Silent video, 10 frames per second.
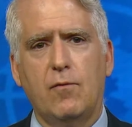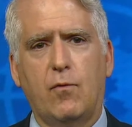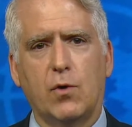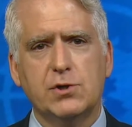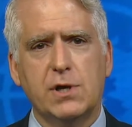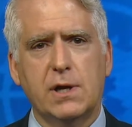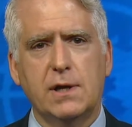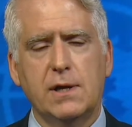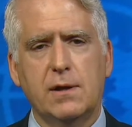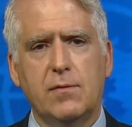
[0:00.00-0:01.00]

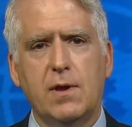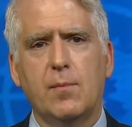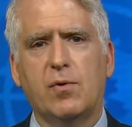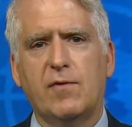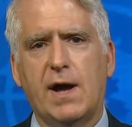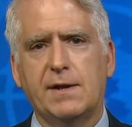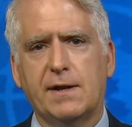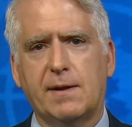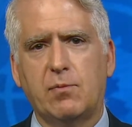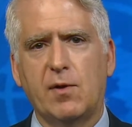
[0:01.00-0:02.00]
Fortunately, the improvised
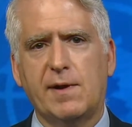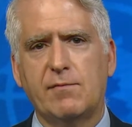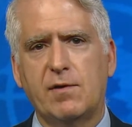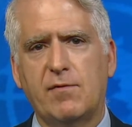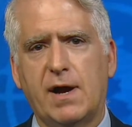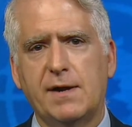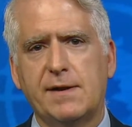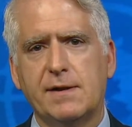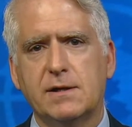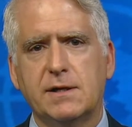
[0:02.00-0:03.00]
explosive
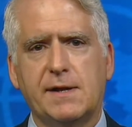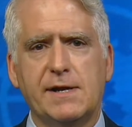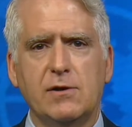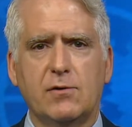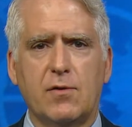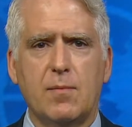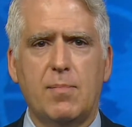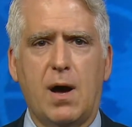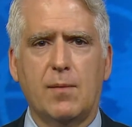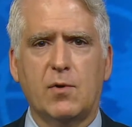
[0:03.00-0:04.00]
device concealed in the
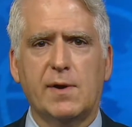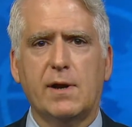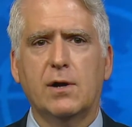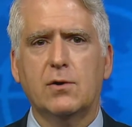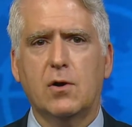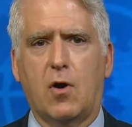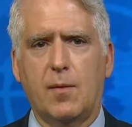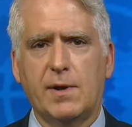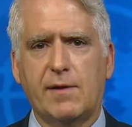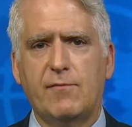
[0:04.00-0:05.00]
bomber's
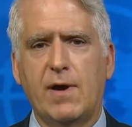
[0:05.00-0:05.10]
undergarments